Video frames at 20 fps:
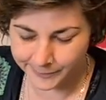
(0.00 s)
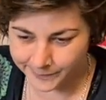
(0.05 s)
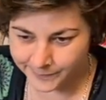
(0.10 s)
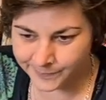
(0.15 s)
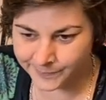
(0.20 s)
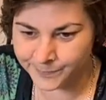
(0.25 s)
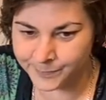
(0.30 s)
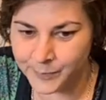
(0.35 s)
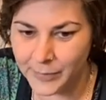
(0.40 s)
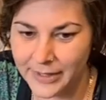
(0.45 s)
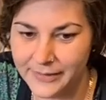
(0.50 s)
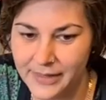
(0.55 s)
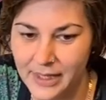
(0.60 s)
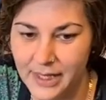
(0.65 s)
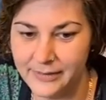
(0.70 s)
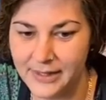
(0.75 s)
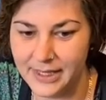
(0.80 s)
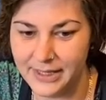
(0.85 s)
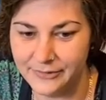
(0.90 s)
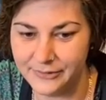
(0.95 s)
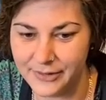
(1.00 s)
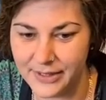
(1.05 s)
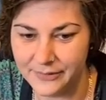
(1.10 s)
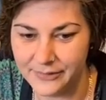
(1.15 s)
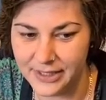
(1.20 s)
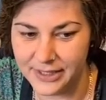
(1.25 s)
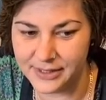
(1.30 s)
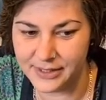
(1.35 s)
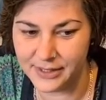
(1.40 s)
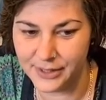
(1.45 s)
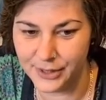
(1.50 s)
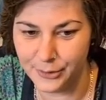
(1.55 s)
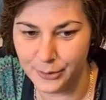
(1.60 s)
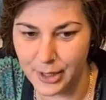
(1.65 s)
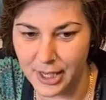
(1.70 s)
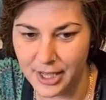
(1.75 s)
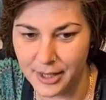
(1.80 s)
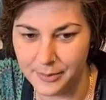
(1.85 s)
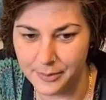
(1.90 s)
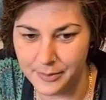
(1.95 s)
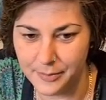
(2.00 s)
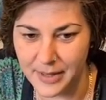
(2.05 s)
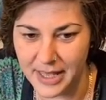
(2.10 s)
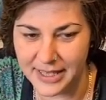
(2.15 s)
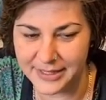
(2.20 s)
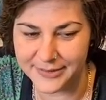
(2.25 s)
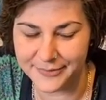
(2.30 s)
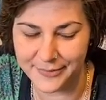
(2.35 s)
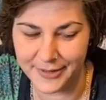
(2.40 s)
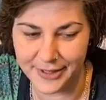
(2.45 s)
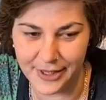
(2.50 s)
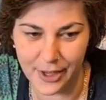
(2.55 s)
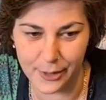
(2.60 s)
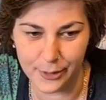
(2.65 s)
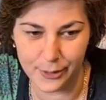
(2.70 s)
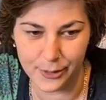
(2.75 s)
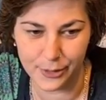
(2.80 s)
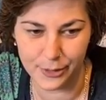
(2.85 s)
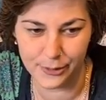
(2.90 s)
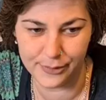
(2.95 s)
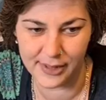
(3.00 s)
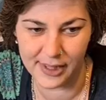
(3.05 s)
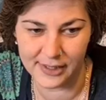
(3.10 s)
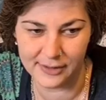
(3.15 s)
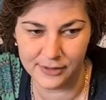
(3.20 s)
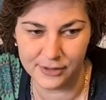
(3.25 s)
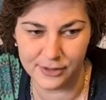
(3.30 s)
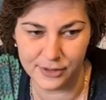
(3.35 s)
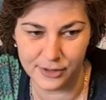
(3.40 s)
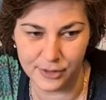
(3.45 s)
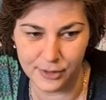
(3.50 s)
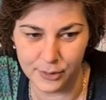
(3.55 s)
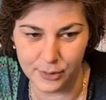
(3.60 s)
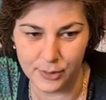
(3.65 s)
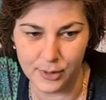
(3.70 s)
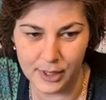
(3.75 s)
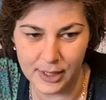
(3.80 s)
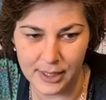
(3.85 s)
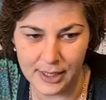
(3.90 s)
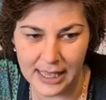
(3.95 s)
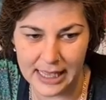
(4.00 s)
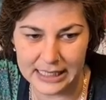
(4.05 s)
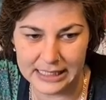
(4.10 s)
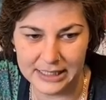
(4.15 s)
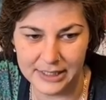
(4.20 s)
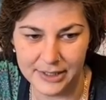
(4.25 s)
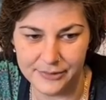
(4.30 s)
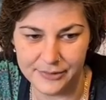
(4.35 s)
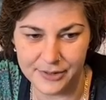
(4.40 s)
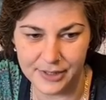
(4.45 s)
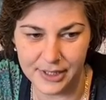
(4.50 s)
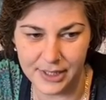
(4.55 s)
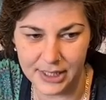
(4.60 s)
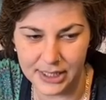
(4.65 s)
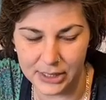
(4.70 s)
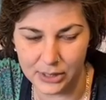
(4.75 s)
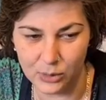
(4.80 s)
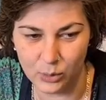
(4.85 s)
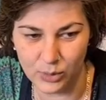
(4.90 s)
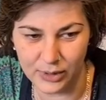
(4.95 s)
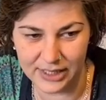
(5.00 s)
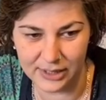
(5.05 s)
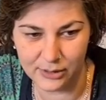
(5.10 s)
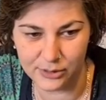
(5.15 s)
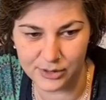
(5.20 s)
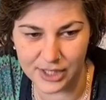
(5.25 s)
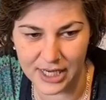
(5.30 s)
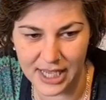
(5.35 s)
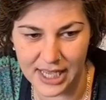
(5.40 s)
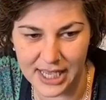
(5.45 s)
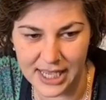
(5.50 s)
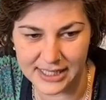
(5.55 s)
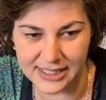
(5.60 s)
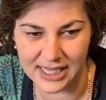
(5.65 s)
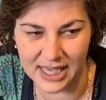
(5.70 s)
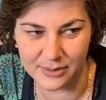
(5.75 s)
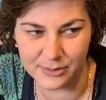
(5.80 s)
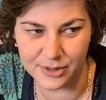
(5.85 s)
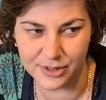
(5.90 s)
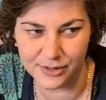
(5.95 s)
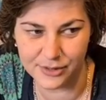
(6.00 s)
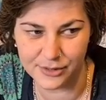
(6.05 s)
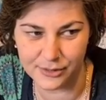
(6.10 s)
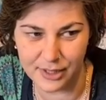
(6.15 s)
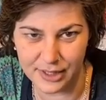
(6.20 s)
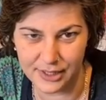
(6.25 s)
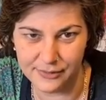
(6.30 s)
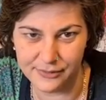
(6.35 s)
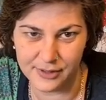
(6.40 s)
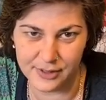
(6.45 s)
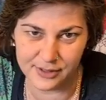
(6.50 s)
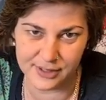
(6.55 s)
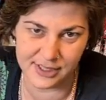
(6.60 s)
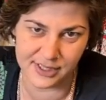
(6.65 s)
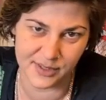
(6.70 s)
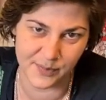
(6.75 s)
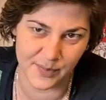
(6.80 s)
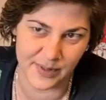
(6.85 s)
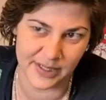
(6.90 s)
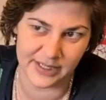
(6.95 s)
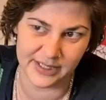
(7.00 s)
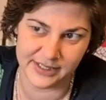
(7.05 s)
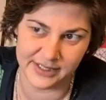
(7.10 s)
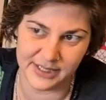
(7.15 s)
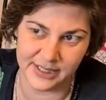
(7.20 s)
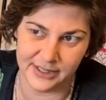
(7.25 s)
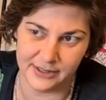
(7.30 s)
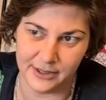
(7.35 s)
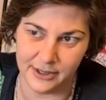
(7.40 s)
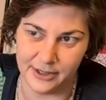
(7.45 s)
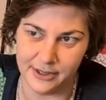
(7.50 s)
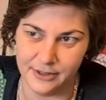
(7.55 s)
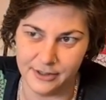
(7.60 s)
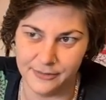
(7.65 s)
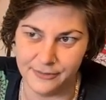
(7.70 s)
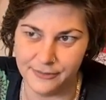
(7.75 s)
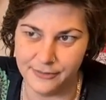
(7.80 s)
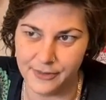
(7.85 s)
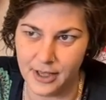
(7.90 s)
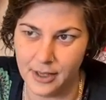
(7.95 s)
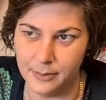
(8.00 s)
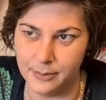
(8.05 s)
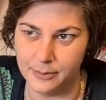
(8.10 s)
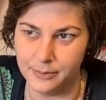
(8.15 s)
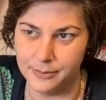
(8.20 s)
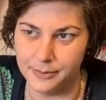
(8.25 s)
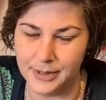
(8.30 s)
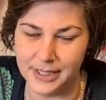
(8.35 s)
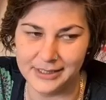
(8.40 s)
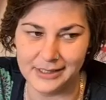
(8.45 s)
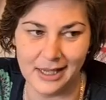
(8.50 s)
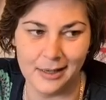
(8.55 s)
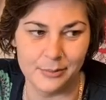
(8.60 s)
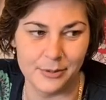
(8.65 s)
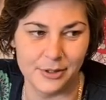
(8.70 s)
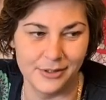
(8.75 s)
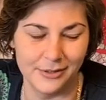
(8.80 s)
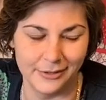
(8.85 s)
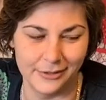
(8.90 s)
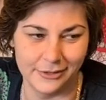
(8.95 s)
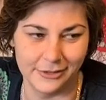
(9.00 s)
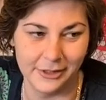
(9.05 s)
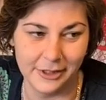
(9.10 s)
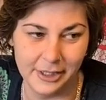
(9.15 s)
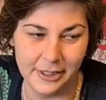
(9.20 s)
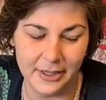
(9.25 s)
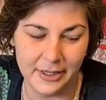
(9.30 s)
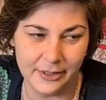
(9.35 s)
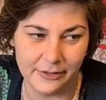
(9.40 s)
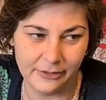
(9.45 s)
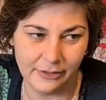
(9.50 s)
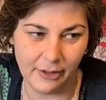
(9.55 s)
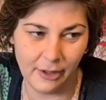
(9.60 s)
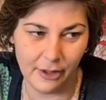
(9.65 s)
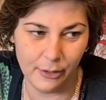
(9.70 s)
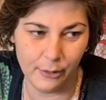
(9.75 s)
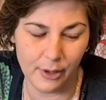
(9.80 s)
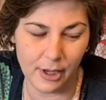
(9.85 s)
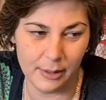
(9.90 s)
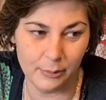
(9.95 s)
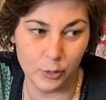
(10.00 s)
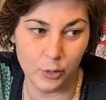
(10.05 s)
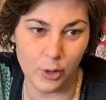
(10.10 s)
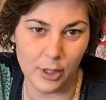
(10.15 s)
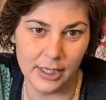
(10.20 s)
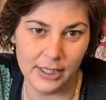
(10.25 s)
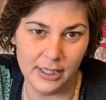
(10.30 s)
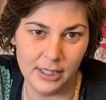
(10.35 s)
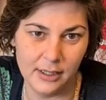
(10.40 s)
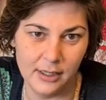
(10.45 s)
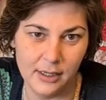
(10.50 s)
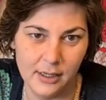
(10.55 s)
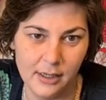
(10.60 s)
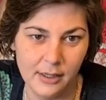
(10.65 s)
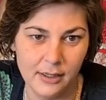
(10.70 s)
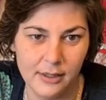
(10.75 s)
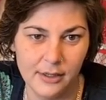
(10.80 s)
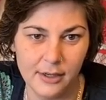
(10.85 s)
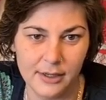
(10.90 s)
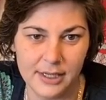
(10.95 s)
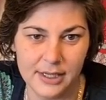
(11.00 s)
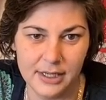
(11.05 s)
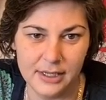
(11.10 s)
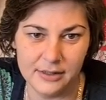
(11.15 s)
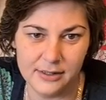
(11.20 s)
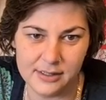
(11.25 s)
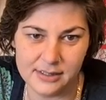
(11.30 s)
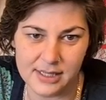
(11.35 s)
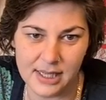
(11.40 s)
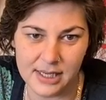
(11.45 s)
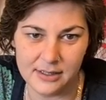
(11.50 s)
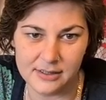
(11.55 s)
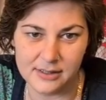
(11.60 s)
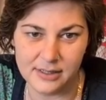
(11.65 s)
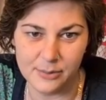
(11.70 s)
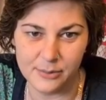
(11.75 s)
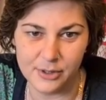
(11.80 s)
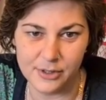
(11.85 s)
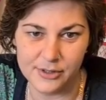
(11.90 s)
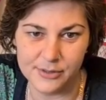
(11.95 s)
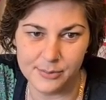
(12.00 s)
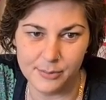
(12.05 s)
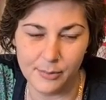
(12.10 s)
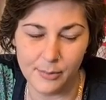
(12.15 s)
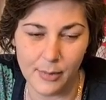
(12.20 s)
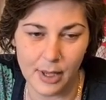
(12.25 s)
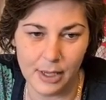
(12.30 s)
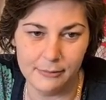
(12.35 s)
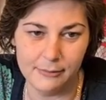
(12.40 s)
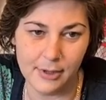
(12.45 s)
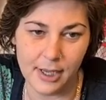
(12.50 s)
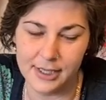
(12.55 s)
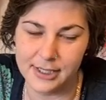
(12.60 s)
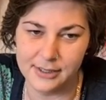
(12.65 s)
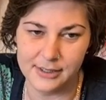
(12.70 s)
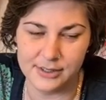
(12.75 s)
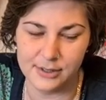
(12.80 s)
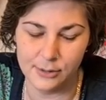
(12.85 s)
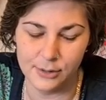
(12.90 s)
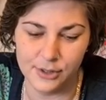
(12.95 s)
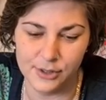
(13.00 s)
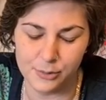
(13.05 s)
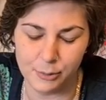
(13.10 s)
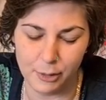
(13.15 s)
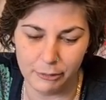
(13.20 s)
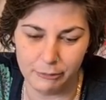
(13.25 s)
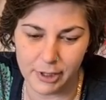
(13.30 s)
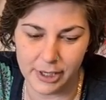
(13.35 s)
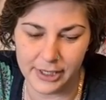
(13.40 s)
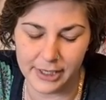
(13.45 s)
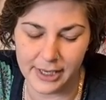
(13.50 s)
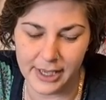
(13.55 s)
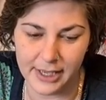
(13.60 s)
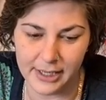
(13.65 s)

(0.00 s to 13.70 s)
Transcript: And then they've given it to SVO, who then do any of the wheelchair adaptions or any of the disability kind of adaptions. So I'm quite lucky in the sense that because I can still use my right